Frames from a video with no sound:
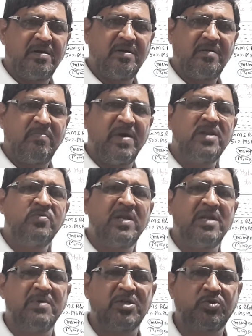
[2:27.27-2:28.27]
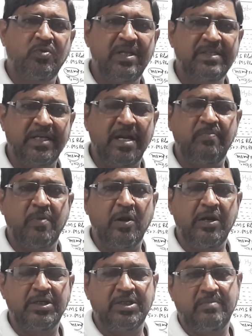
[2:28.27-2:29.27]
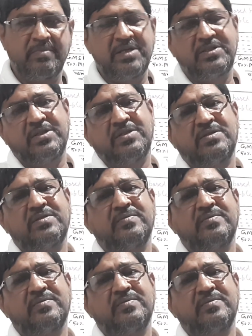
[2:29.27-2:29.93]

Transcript: manual emasculation and pollination basis.